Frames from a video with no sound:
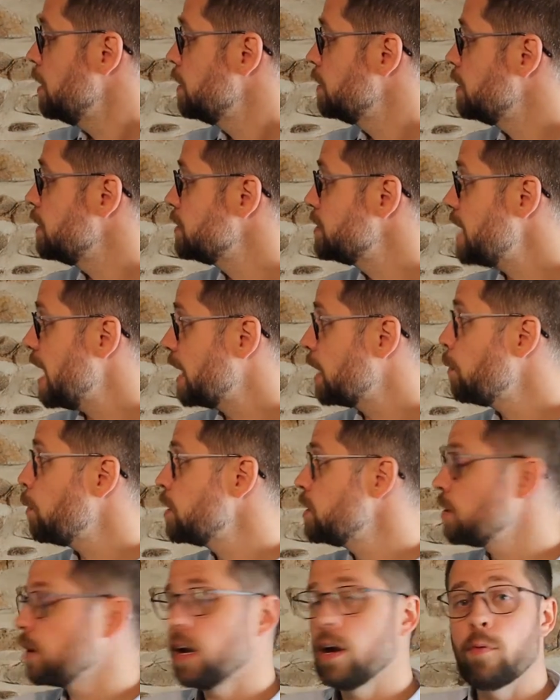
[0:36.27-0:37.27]
The second
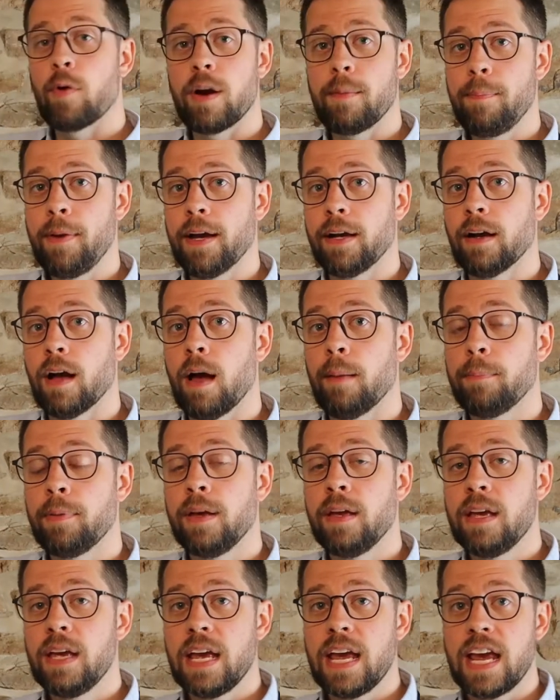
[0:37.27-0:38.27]
one you're going to want to pick
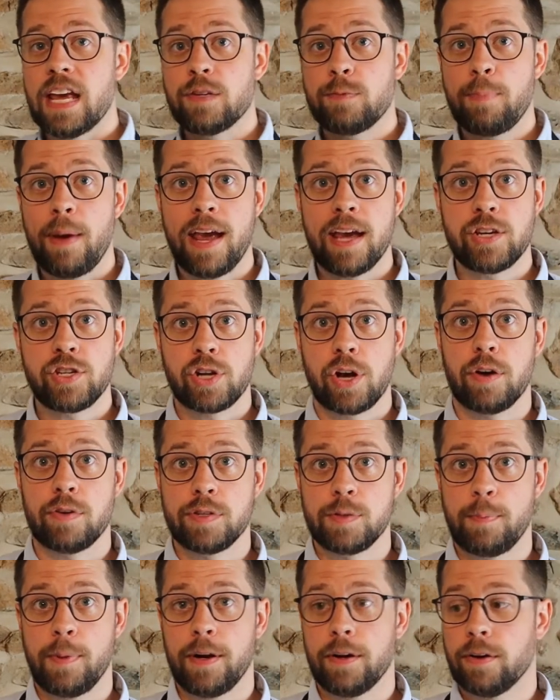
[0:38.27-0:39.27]
up is
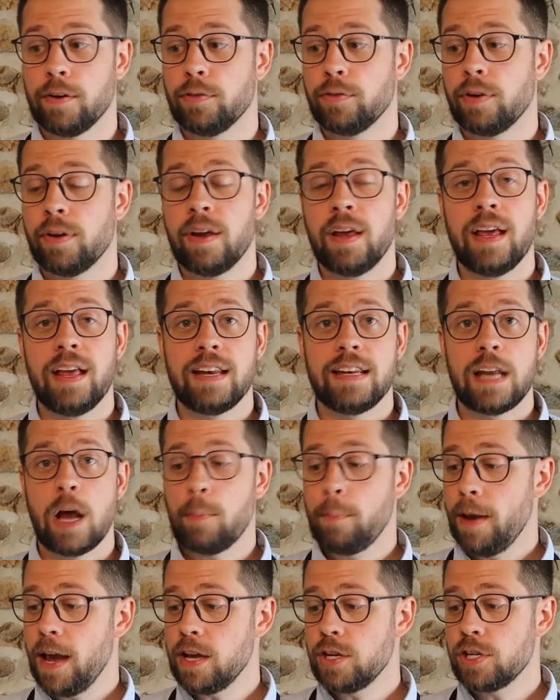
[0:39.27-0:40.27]
Peychaud's bitters. Now,
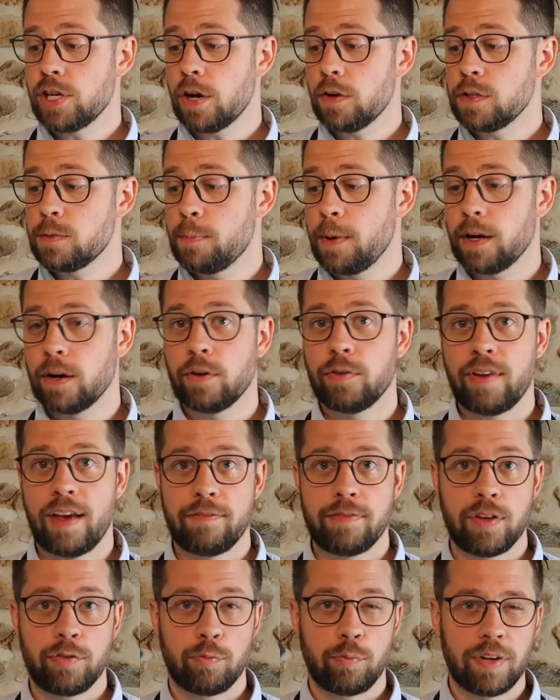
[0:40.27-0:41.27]
Peychaud's bitters
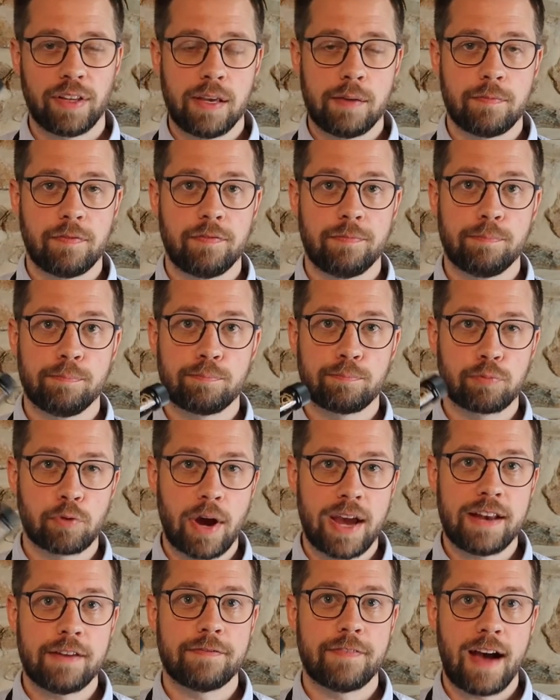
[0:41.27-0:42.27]
have this really
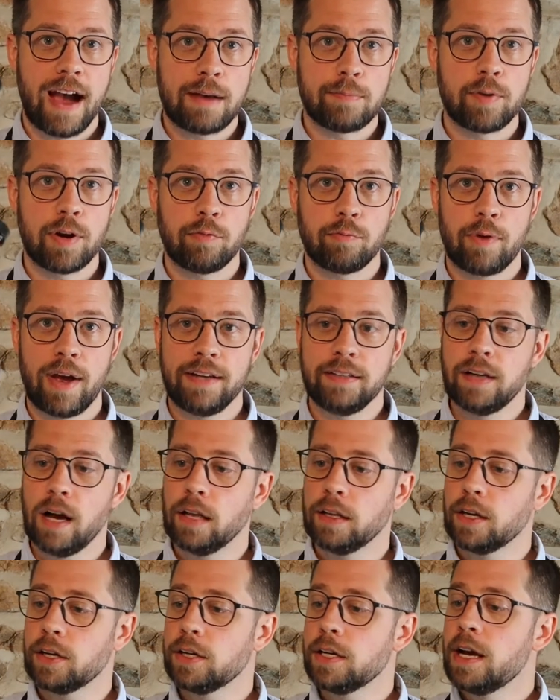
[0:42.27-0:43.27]
bright, vibrant red
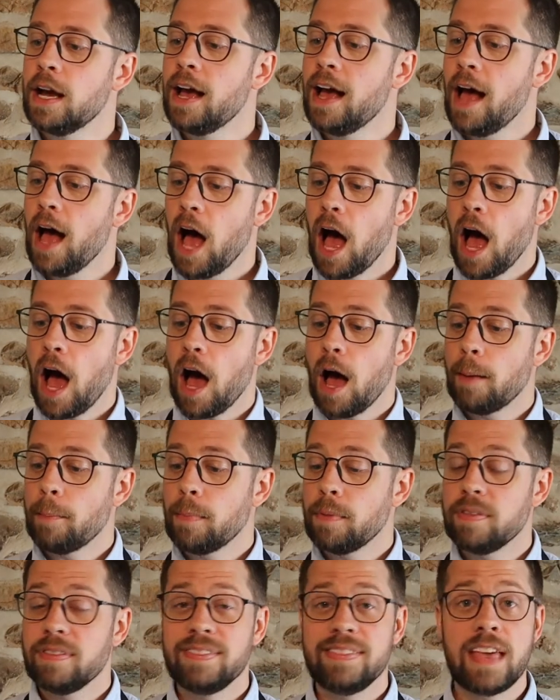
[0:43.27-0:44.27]
color.
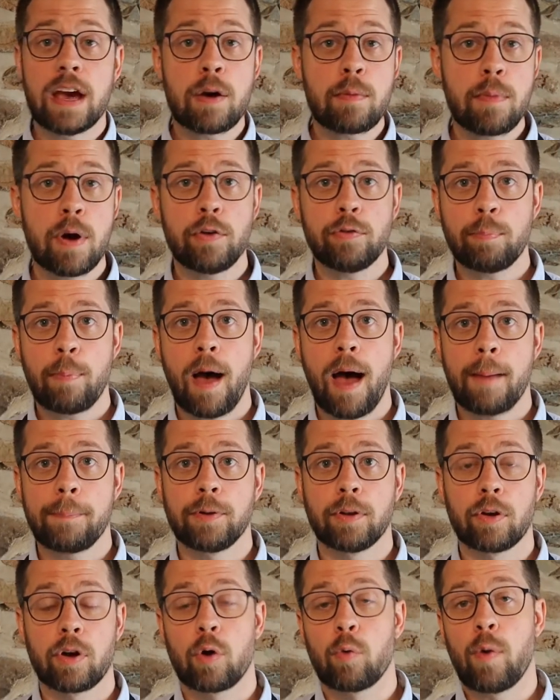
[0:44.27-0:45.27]
They're most
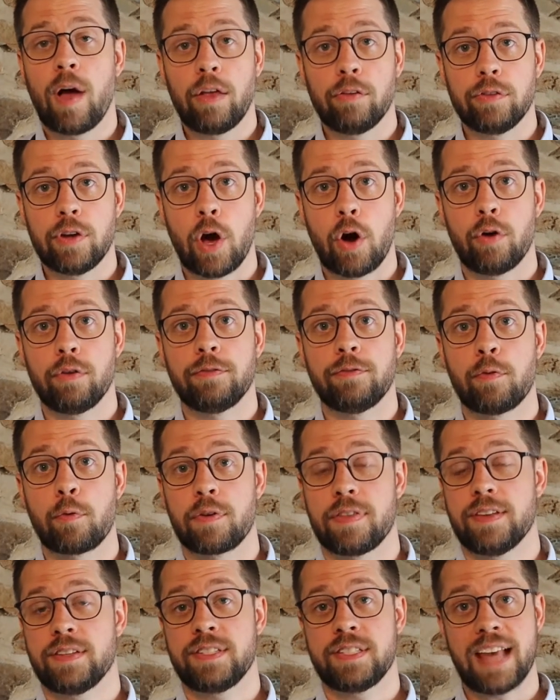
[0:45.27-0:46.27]
popular or well known
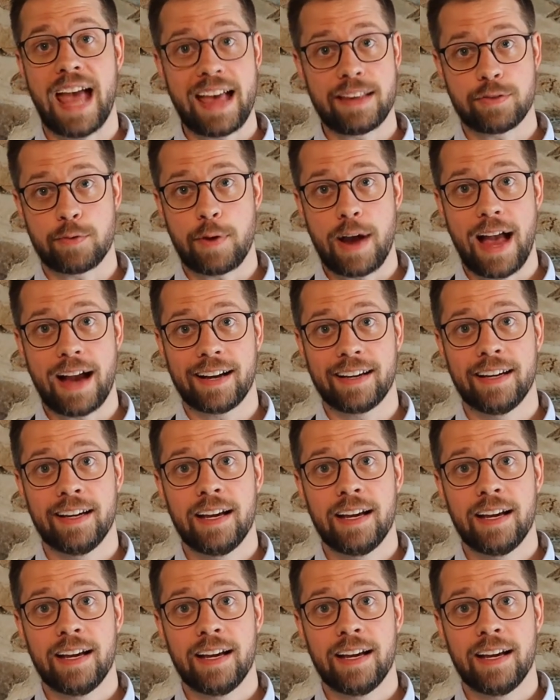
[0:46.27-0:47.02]
for the Sazerac.